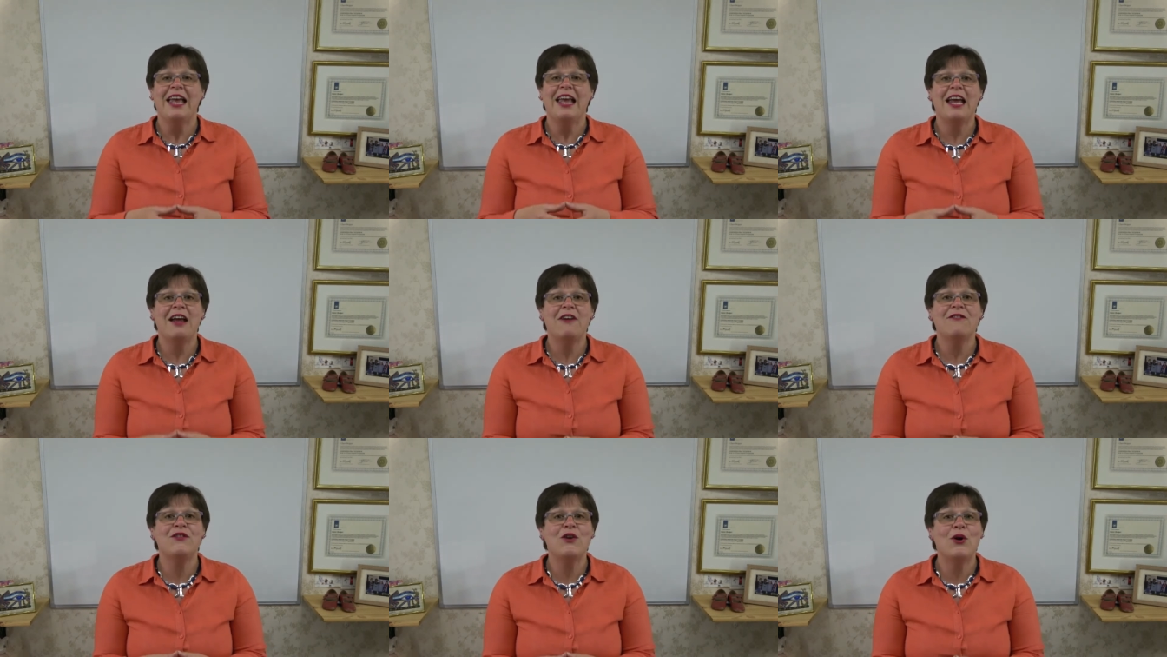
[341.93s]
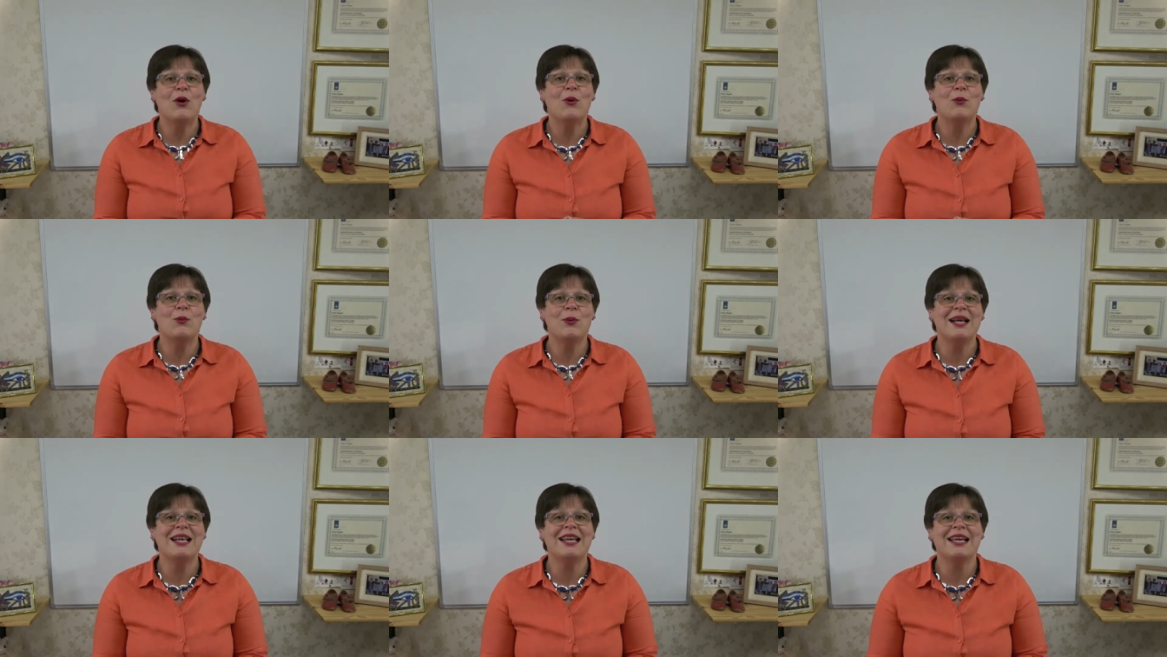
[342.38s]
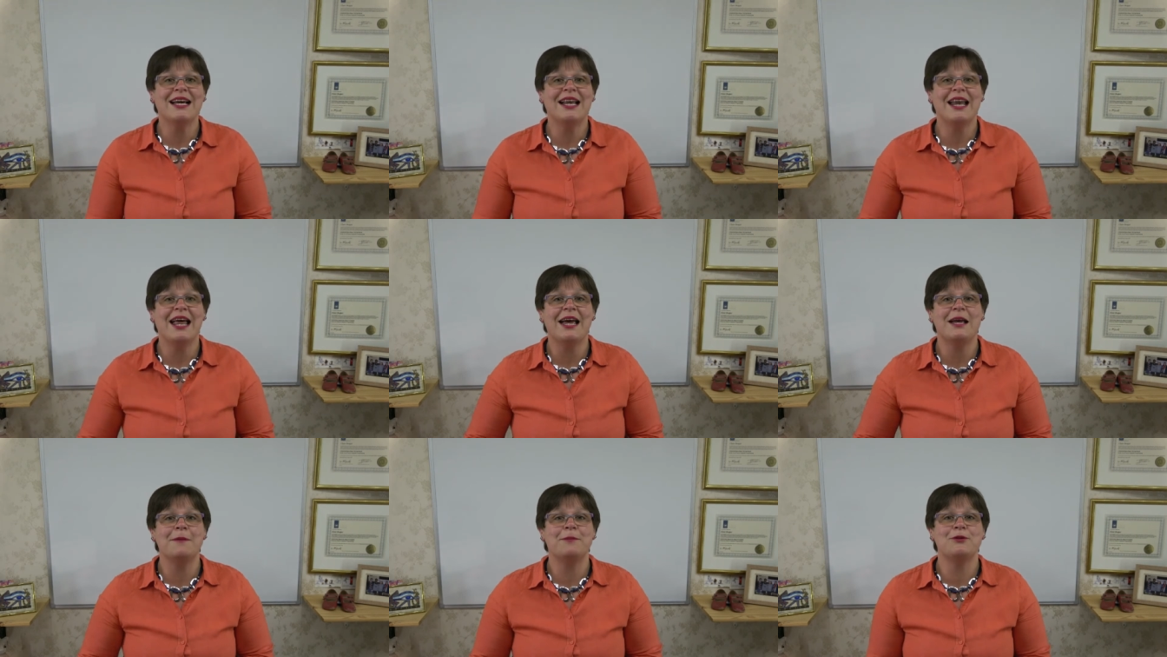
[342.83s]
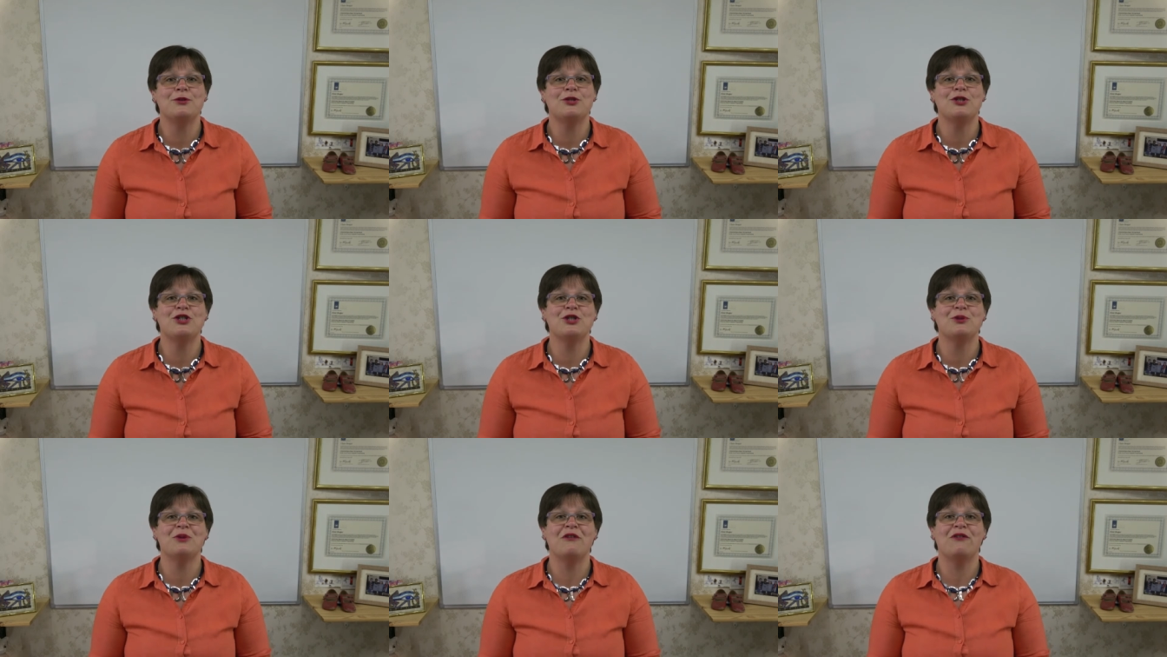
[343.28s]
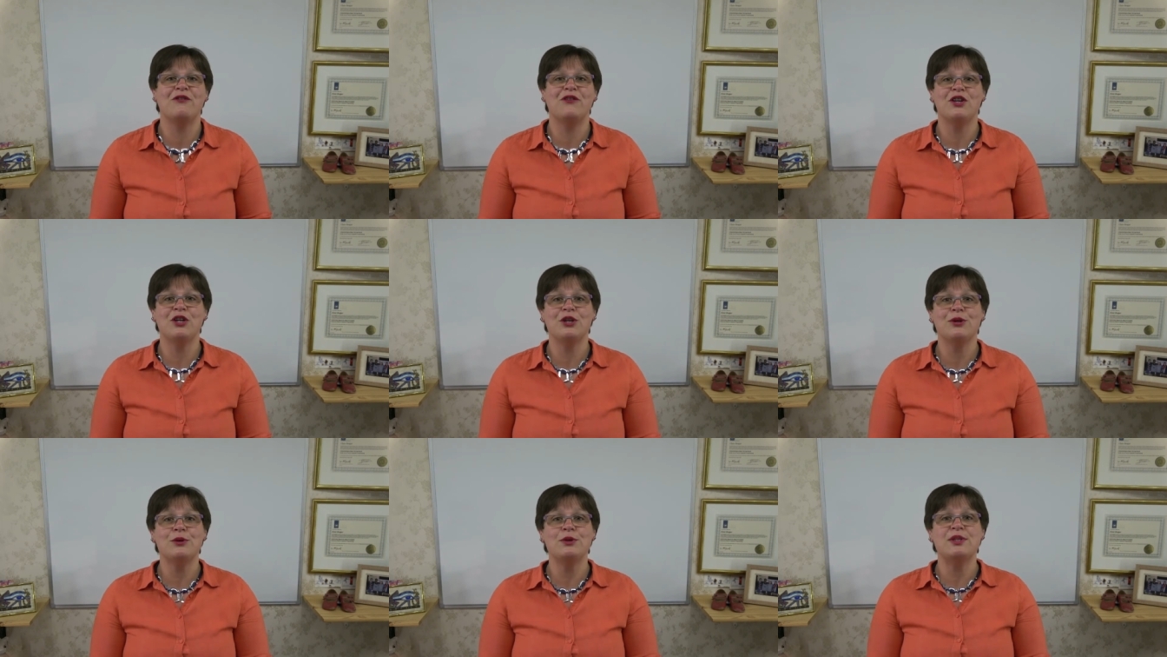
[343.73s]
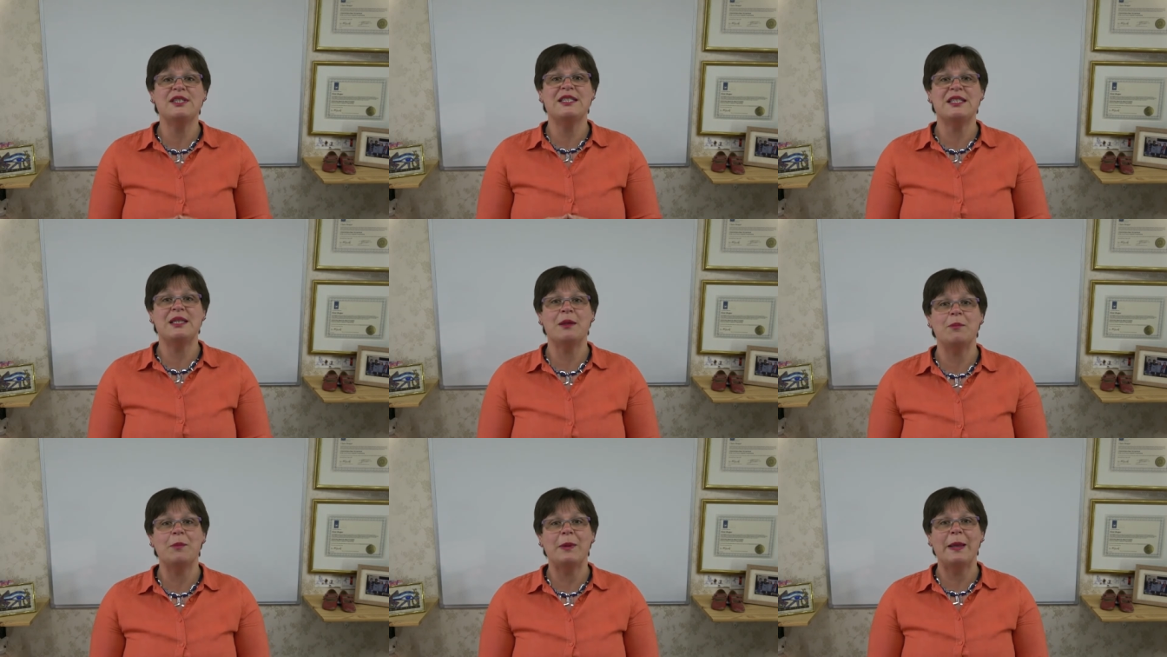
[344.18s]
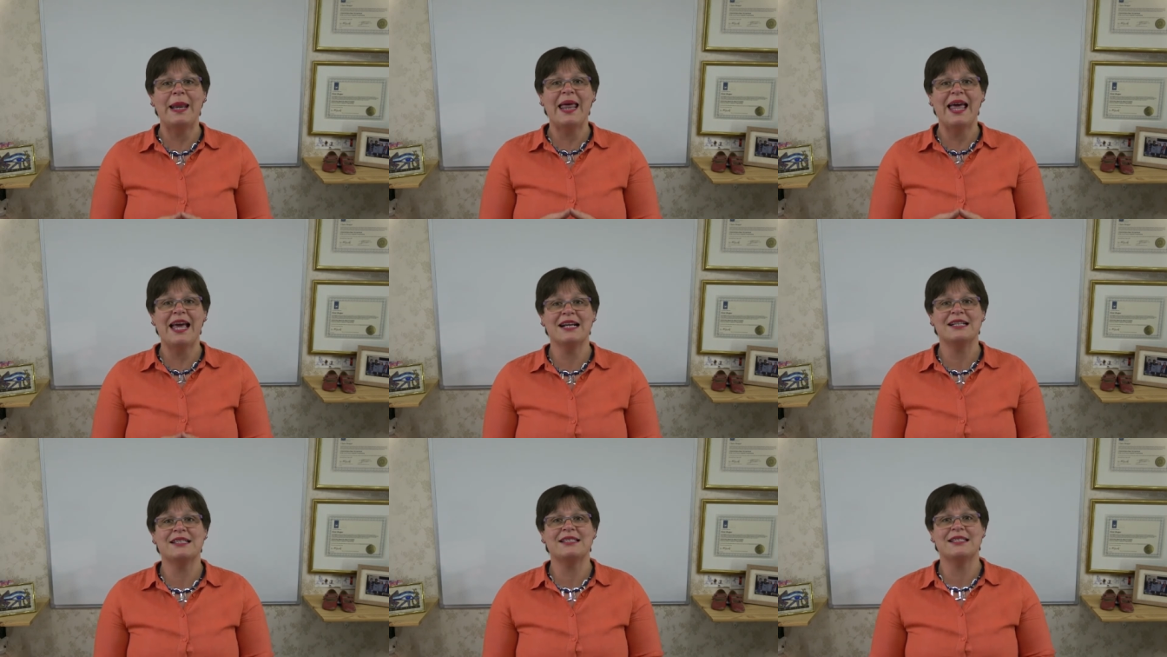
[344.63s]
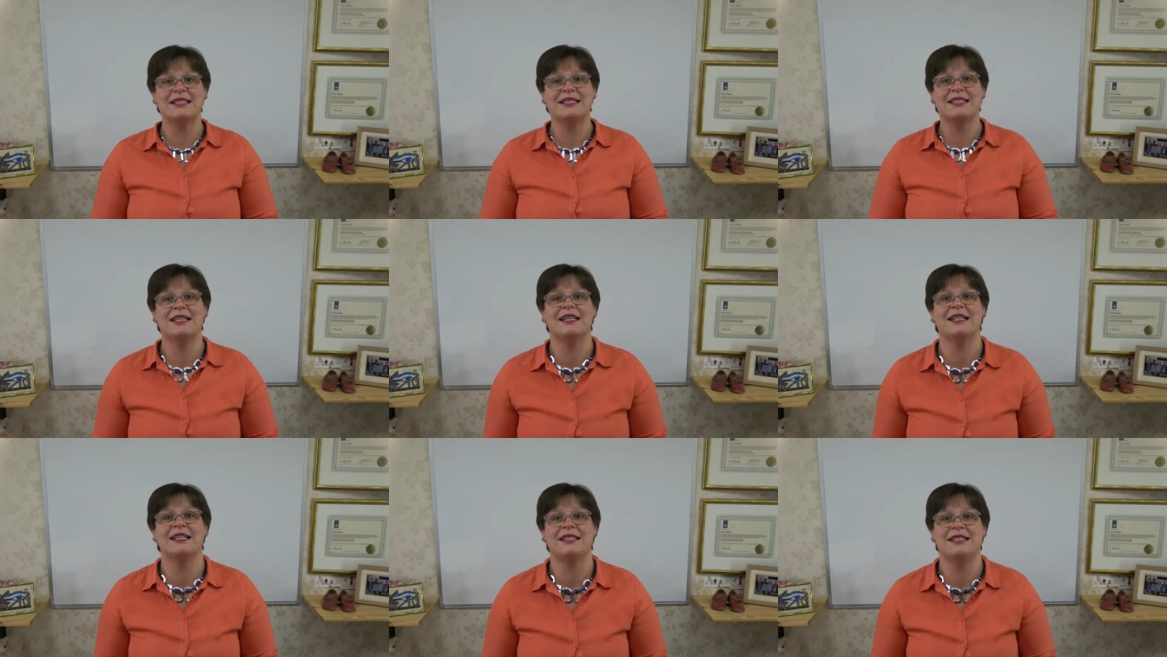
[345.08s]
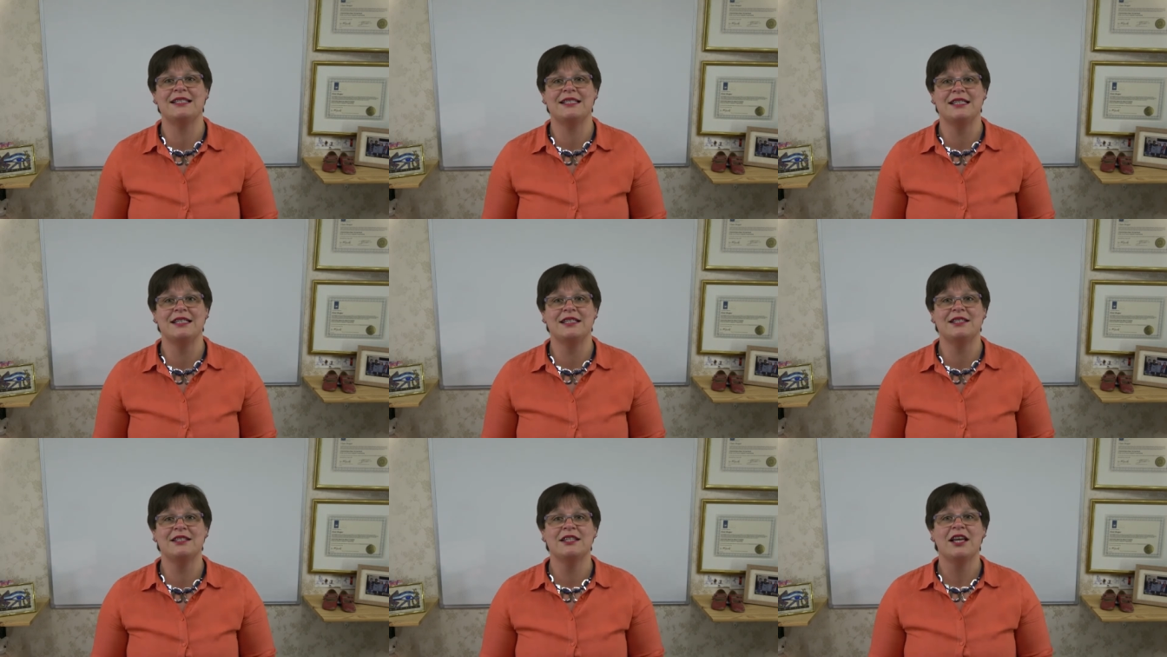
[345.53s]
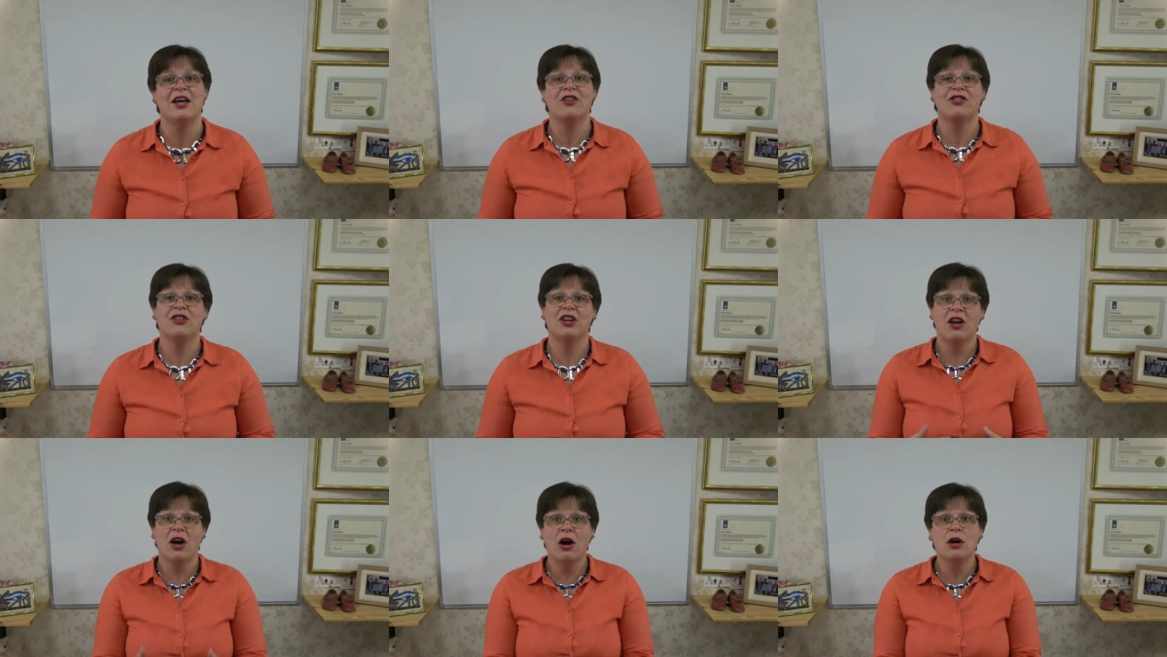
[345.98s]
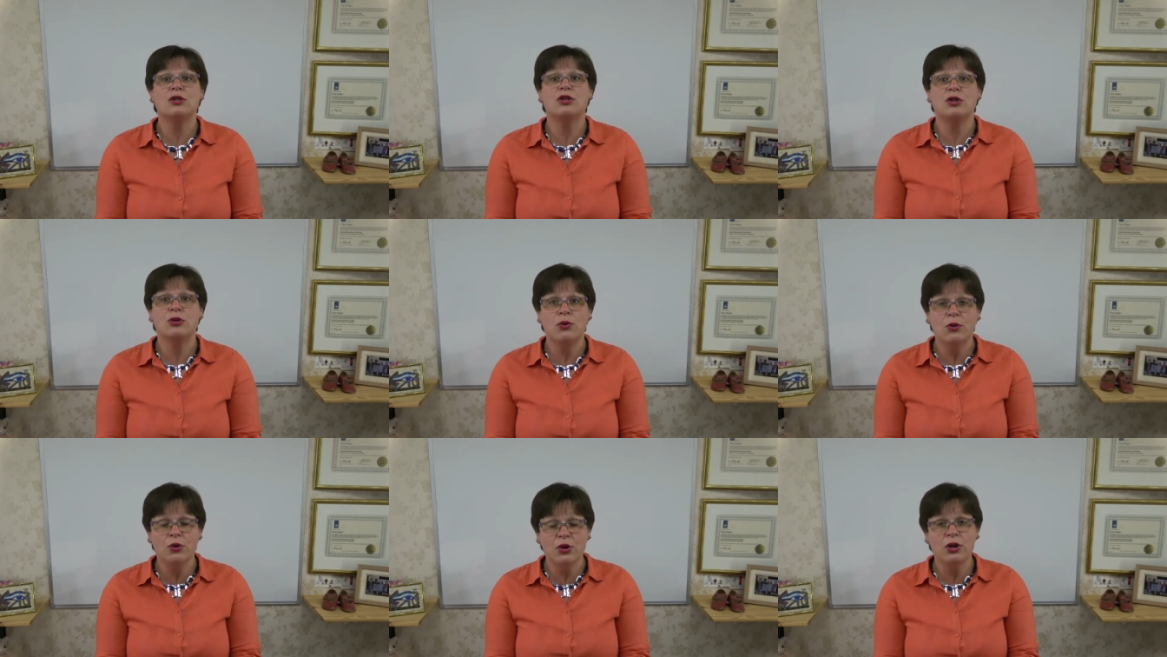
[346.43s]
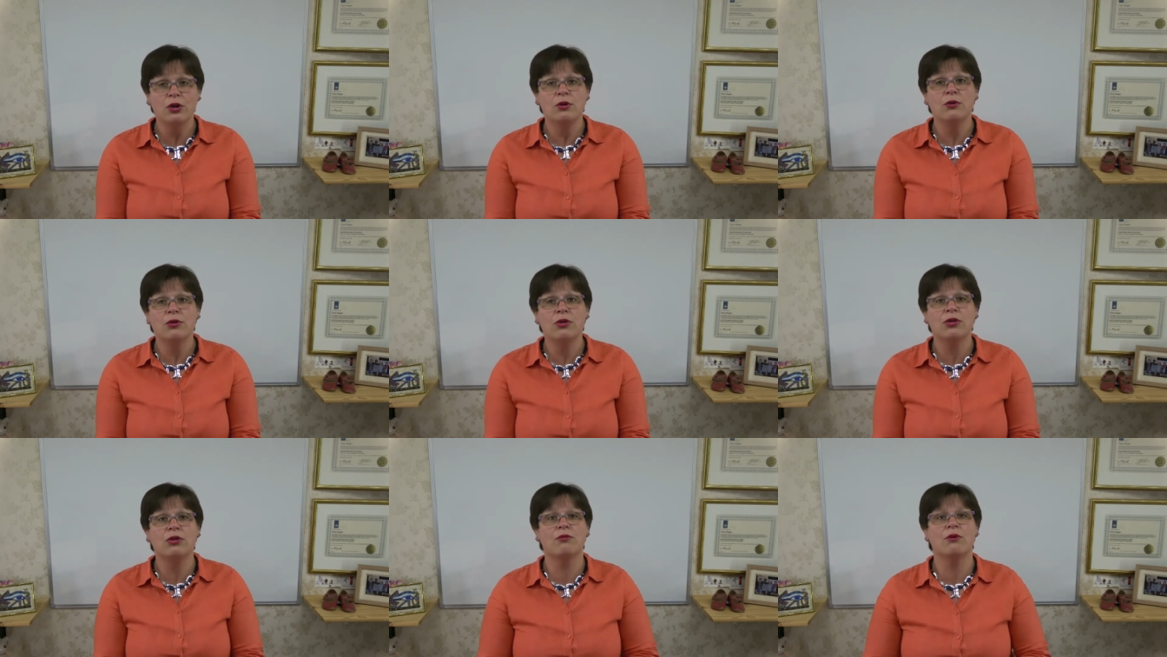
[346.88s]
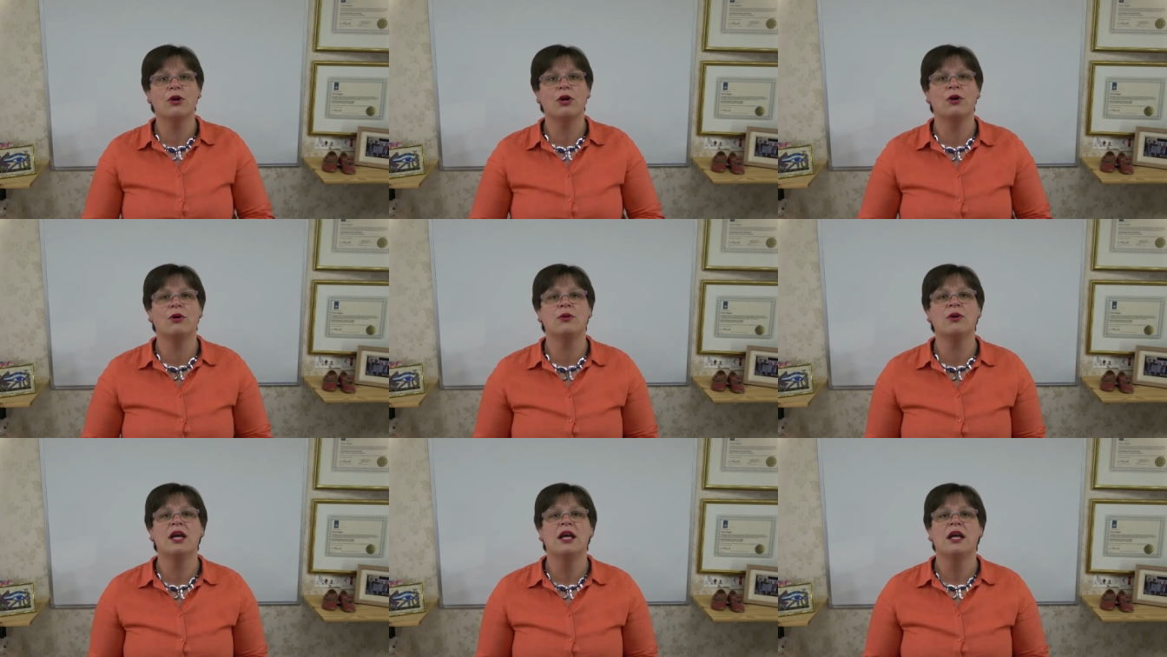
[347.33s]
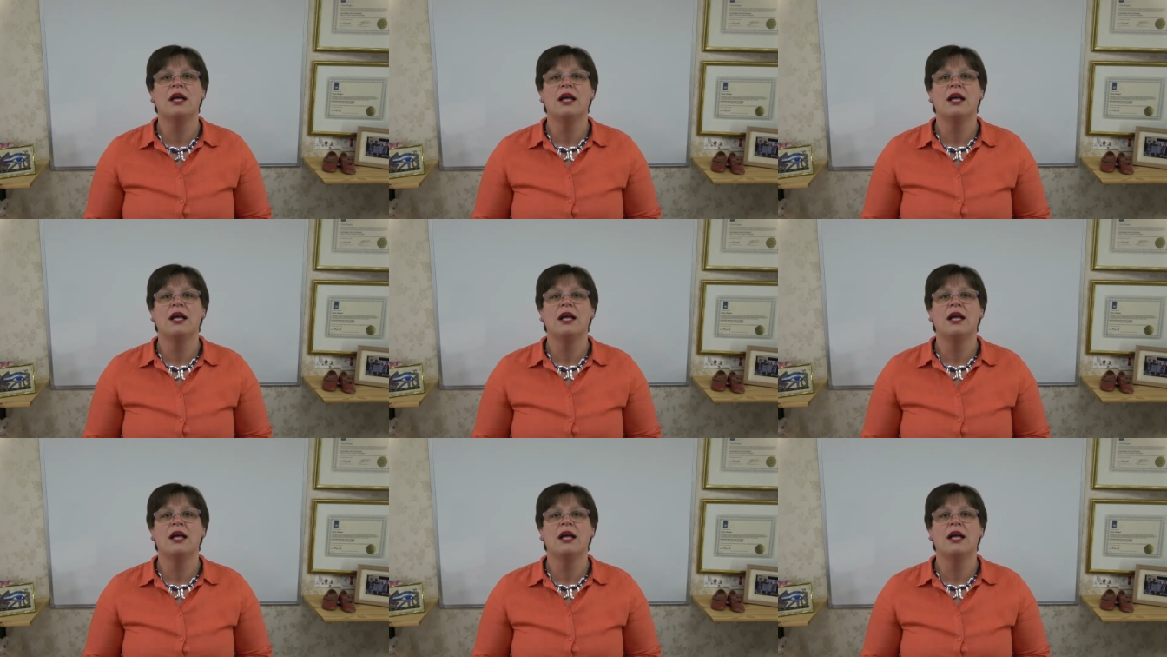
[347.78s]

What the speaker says: If you're willing and able to do a few simple exercises that I'll talk you through